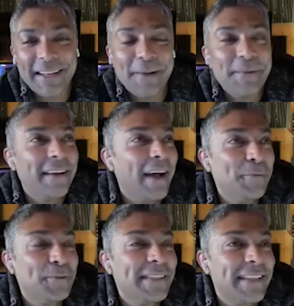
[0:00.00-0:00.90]
I mean, I
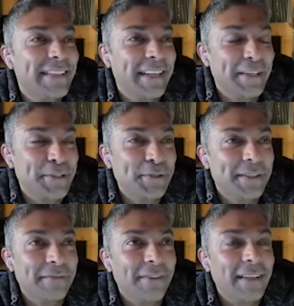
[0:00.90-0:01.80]
wouldn't say it's an excuse.
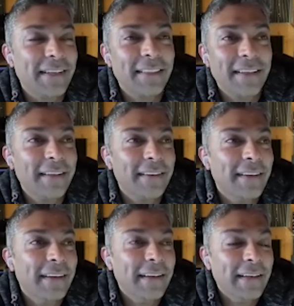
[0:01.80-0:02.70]
In fact, I think
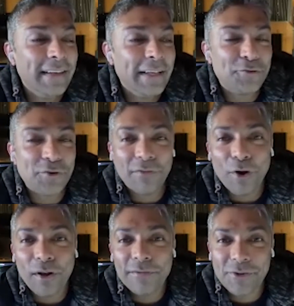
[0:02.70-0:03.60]
it
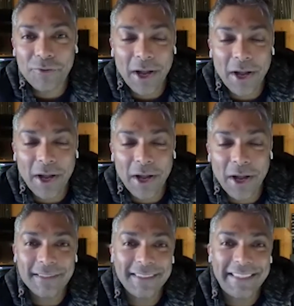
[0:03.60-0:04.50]
revolves
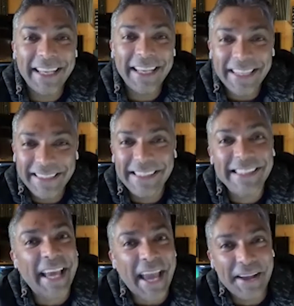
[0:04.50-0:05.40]
around this
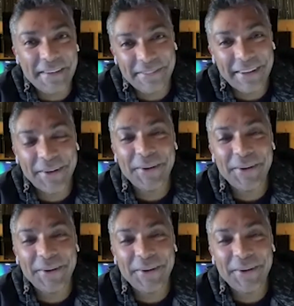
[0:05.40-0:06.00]
cave, you know.